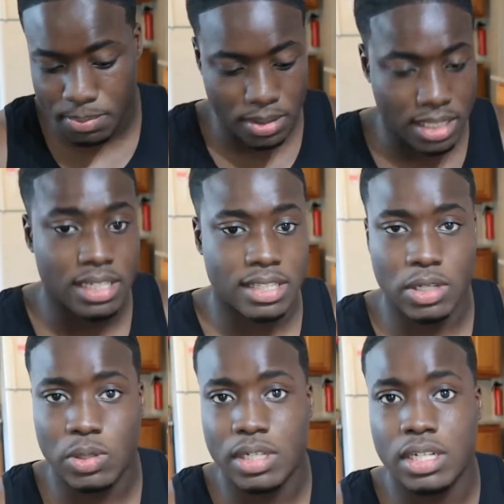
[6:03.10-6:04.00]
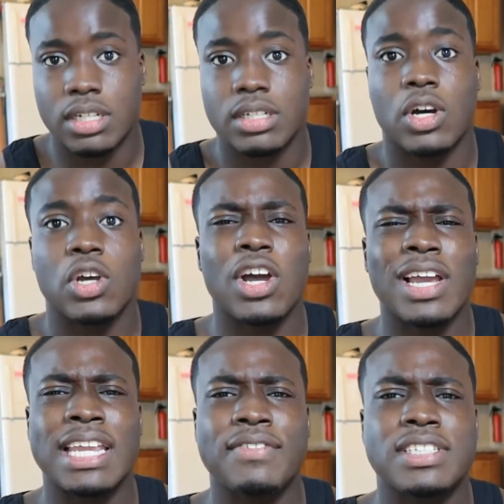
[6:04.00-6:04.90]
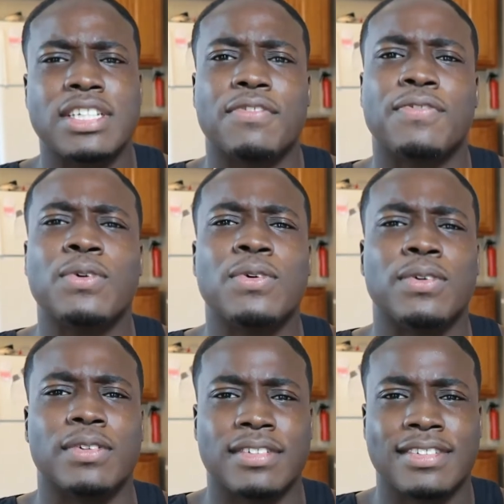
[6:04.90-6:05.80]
put anything on here. Oh, y'all can't even see the food.